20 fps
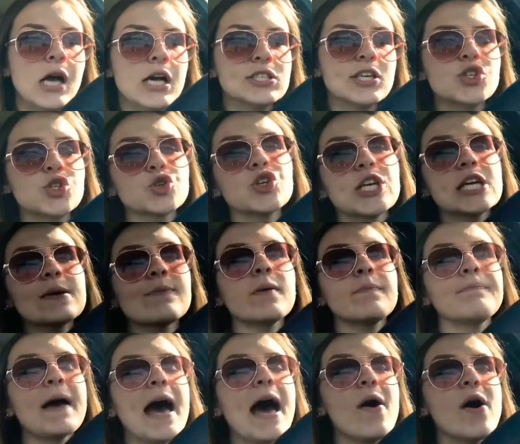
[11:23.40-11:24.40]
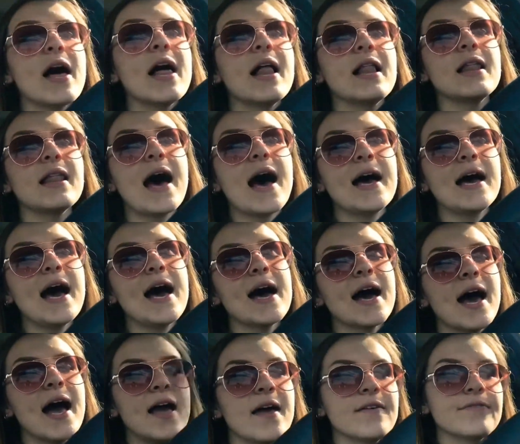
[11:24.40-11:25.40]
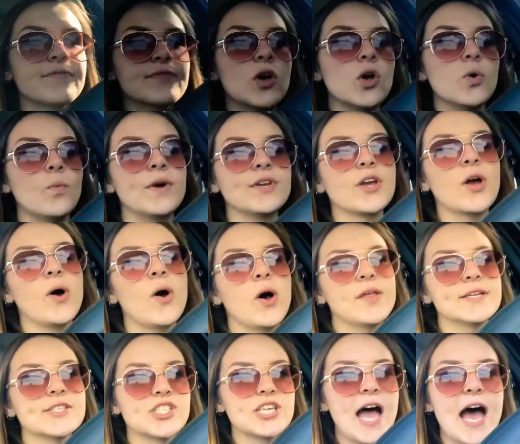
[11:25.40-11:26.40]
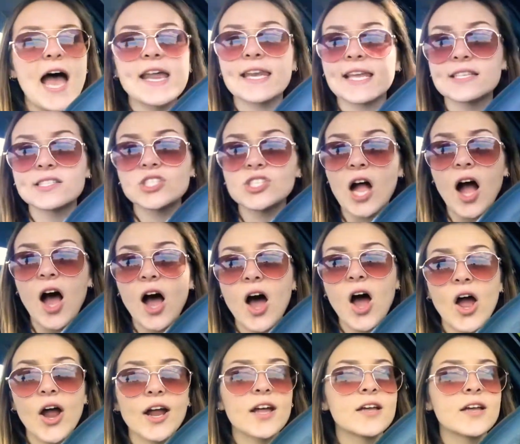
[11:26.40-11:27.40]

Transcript: it's a dream about a life where you're the shining star.